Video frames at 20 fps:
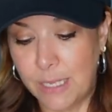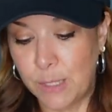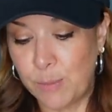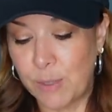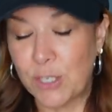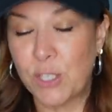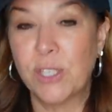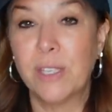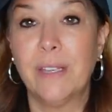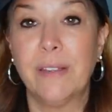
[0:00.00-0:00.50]

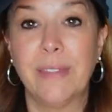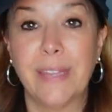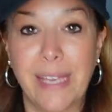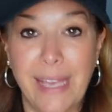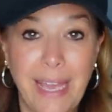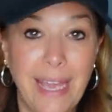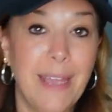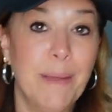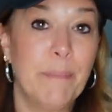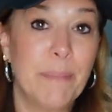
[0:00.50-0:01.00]
especially on the
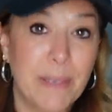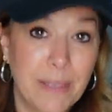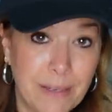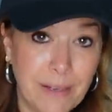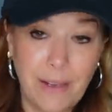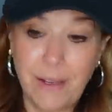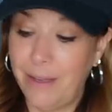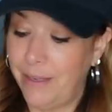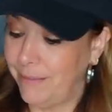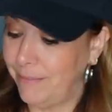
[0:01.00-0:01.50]
Cape
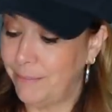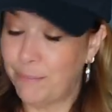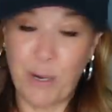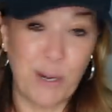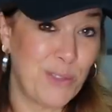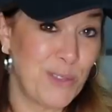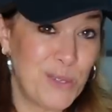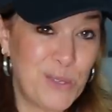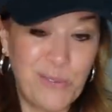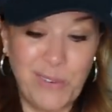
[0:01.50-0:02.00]
and on
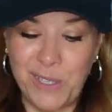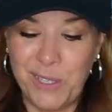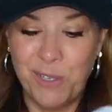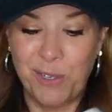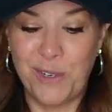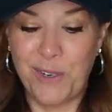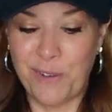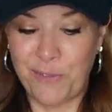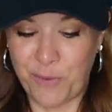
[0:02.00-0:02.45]
Martha's Vineyard,